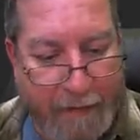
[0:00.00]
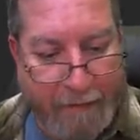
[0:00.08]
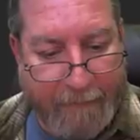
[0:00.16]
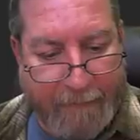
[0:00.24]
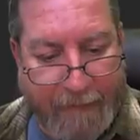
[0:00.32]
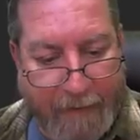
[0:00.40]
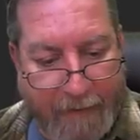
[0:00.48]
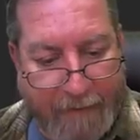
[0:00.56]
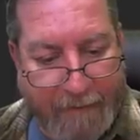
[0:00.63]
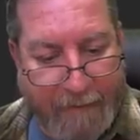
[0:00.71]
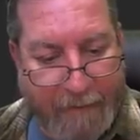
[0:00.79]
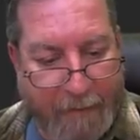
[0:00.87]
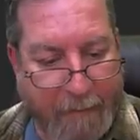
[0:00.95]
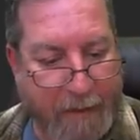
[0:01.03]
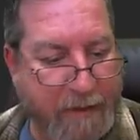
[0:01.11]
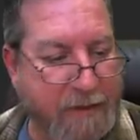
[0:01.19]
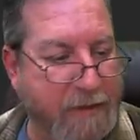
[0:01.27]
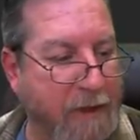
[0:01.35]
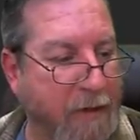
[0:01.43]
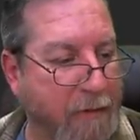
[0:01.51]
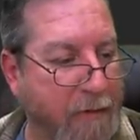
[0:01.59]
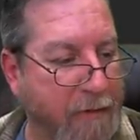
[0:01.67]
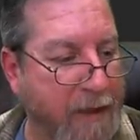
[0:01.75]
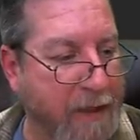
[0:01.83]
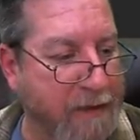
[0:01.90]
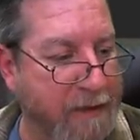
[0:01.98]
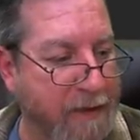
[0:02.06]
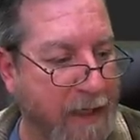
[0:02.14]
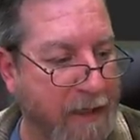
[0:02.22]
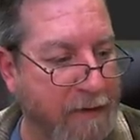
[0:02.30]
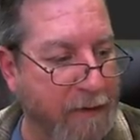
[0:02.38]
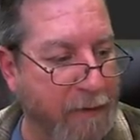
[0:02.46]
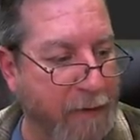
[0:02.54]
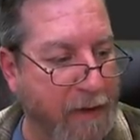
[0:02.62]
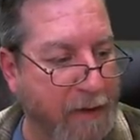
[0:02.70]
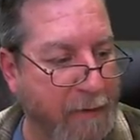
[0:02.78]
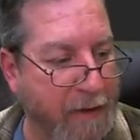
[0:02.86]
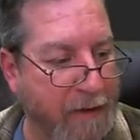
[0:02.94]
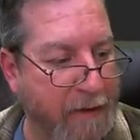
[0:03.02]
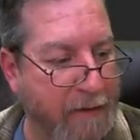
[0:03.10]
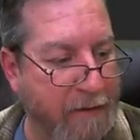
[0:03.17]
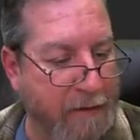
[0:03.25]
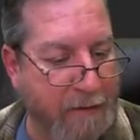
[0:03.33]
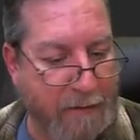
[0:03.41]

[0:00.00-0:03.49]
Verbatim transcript: Very, very much so. Yes, I do recommend it.